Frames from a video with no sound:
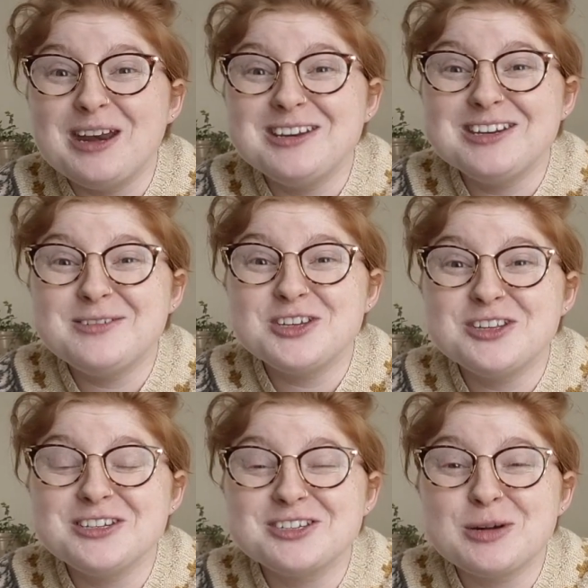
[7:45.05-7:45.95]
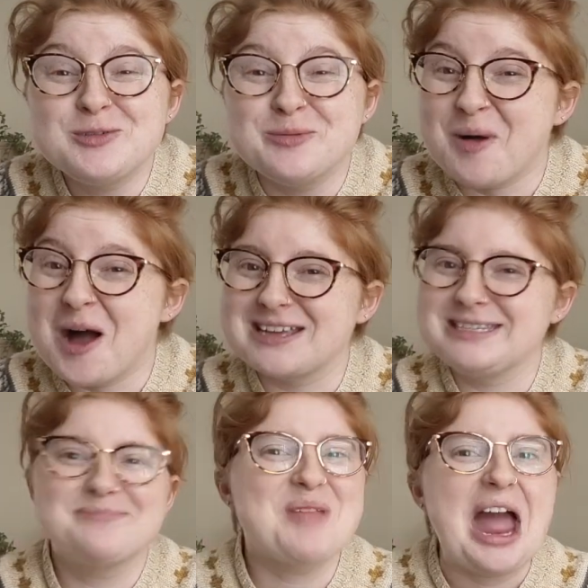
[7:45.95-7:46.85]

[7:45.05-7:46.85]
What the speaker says: that into the description box.